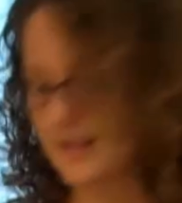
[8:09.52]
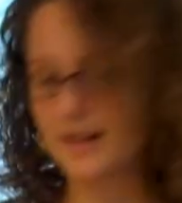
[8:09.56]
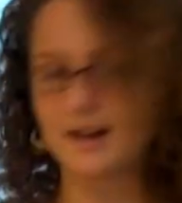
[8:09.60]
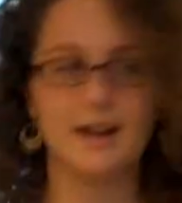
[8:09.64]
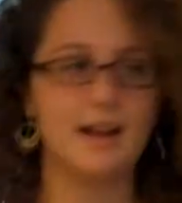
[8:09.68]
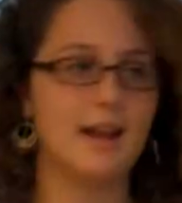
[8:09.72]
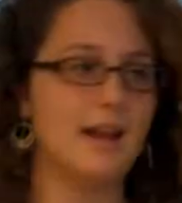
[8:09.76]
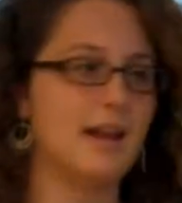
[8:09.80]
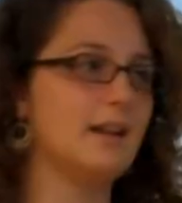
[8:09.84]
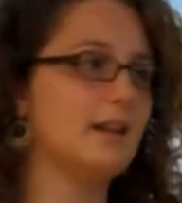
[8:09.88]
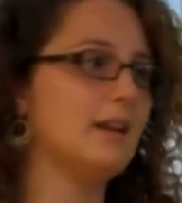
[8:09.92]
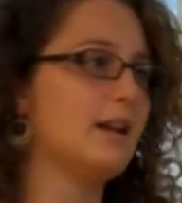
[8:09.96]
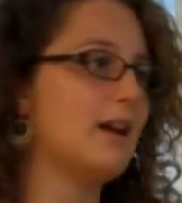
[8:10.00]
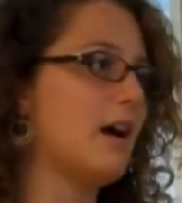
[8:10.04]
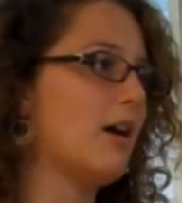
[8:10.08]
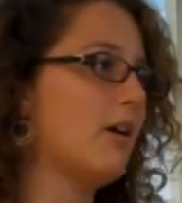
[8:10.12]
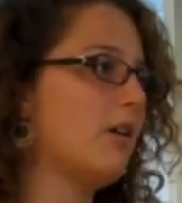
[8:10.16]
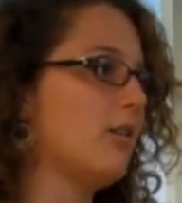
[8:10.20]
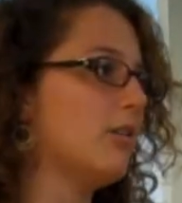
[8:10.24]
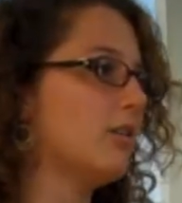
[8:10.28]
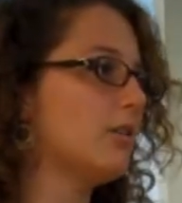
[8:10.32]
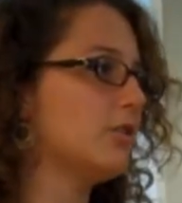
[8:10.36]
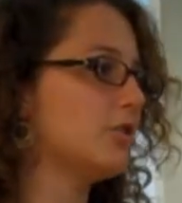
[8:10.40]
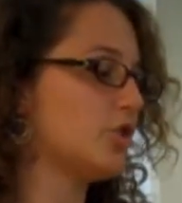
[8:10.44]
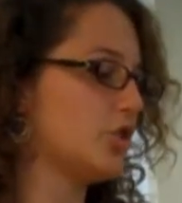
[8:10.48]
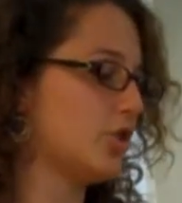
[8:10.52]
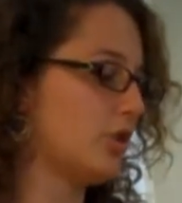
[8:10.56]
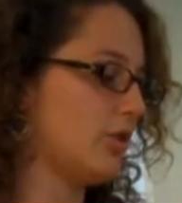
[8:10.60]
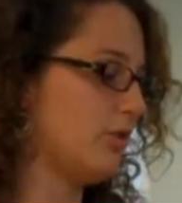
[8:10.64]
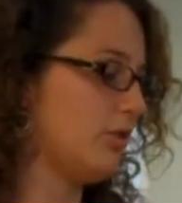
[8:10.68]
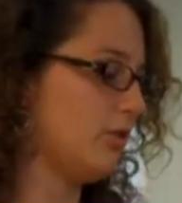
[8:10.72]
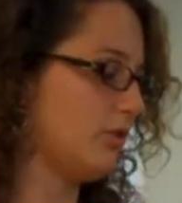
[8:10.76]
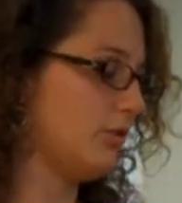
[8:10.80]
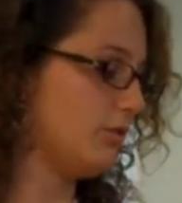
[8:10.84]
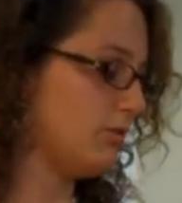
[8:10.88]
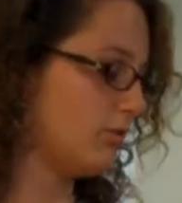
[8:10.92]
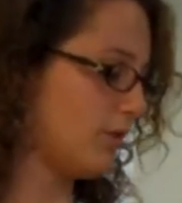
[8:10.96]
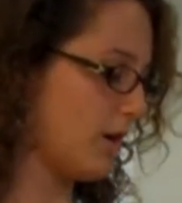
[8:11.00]
that I handed out show
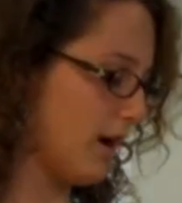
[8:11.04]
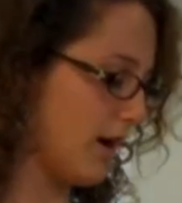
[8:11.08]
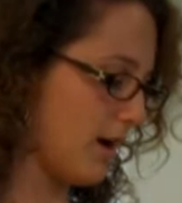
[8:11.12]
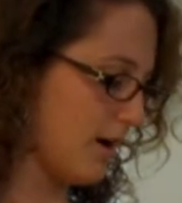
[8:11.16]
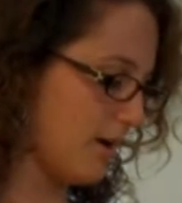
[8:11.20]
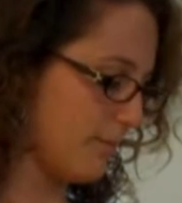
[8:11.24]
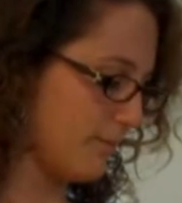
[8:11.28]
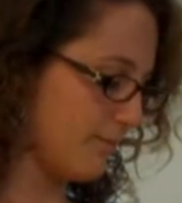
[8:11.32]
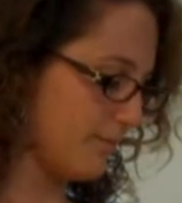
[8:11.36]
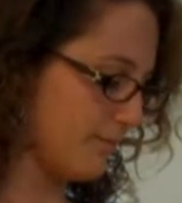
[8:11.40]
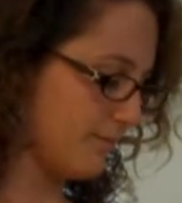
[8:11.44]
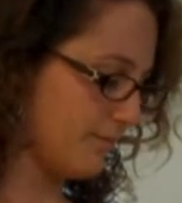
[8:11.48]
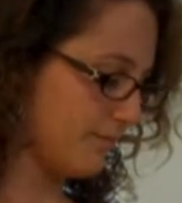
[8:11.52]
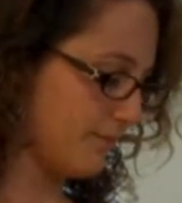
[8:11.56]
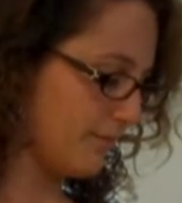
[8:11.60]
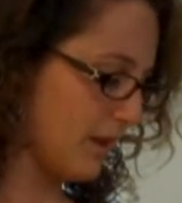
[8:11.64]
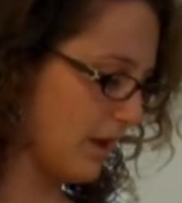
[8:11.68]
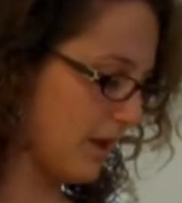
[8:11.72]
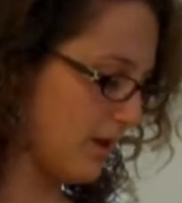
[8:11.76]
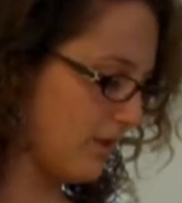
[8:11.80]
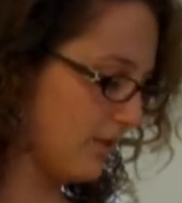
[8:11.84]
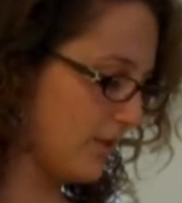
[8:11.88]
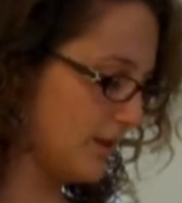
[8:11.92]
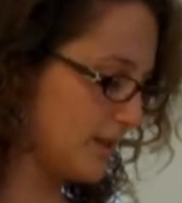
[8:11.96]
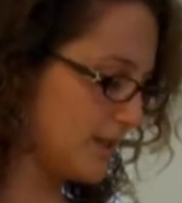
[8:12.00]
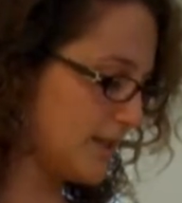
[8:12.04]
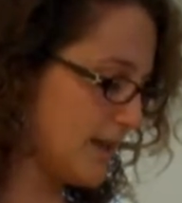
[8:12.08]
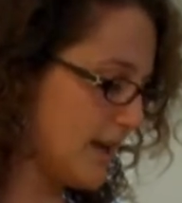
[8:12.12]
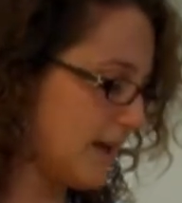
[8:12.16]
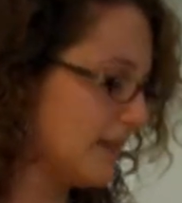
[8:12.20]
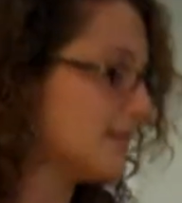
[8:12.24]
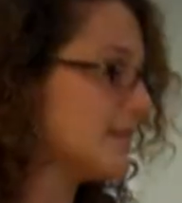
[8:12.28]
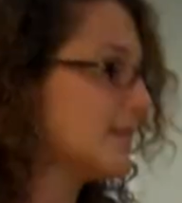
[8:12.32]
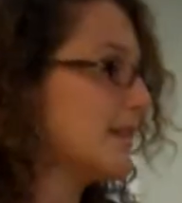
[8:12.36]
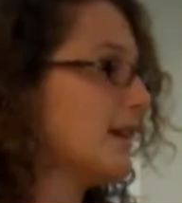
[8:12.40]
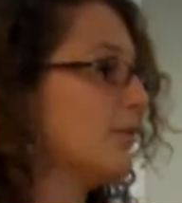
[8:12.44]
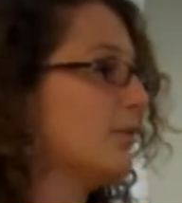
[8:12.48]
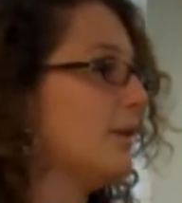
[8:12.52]
you the
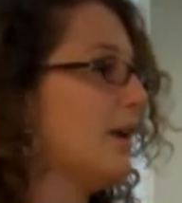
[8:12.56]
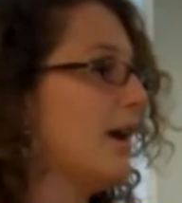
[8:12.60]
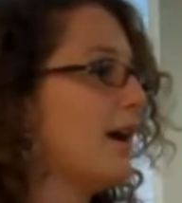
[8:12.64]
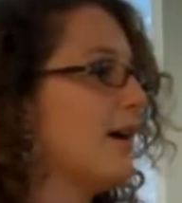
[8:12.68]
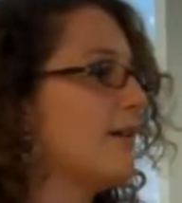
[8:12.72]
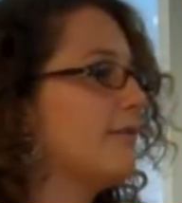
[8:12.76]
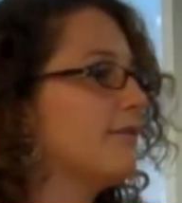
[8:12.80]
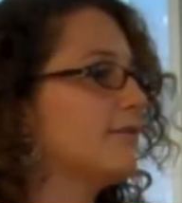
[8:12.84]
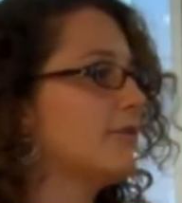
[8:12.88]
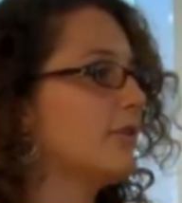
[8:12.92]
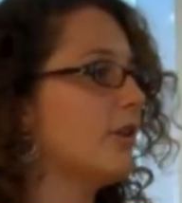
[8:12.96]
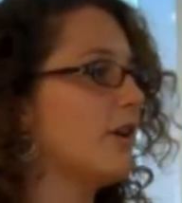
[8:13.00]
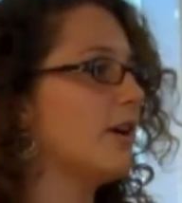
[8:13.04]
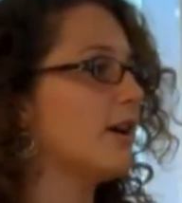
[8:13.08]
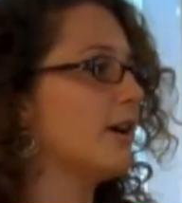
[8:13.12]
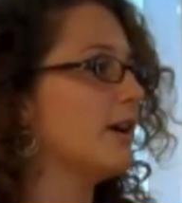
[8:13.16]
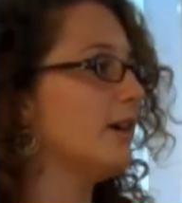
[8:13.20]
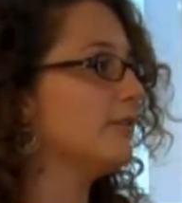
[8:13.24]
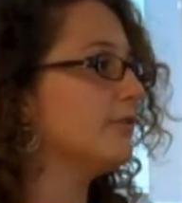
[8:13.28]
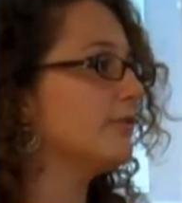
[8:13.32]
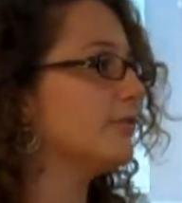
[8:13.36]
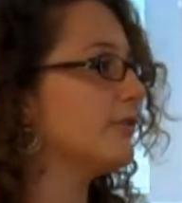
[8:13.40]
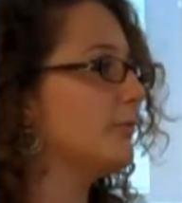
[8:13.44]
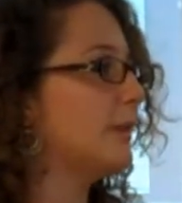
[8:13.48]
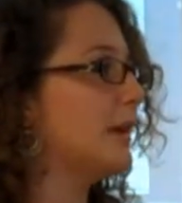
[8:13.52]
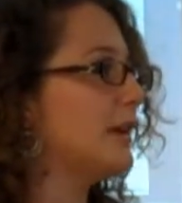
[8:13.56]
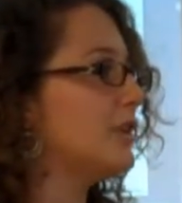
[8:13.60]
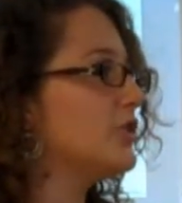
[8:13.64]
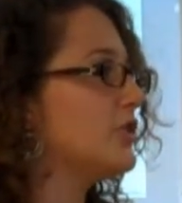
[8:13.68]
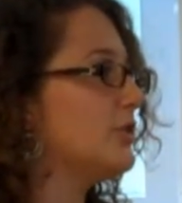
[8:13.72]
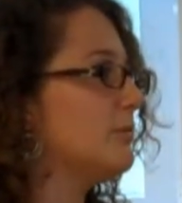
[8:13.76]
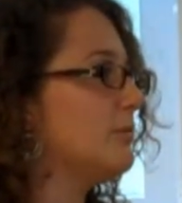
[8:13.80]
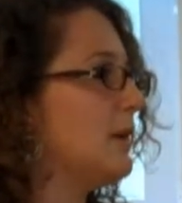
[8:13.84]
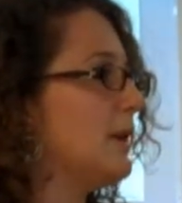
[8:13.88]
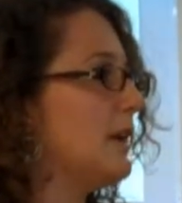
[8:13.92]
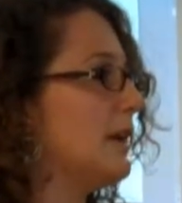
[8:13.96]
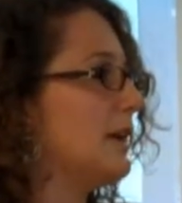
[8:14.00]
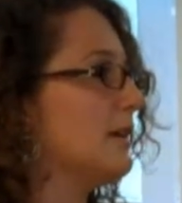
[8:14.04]
dates that we have for our information
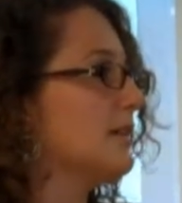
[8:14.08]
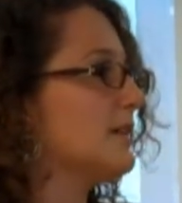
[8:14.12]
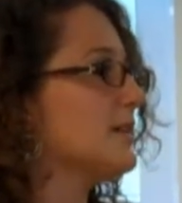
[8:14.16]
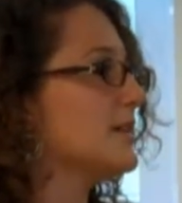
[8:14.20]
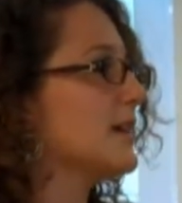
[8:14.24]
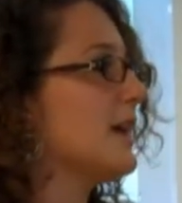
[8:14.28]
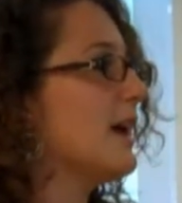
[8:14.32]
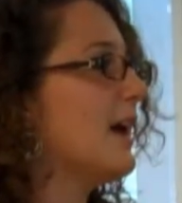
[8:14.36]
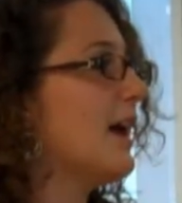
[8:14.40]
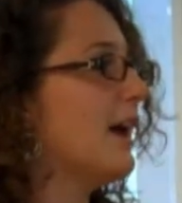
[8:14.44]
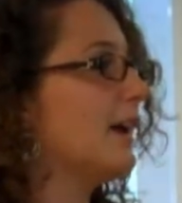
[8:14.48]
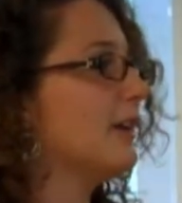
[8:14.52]
meetings.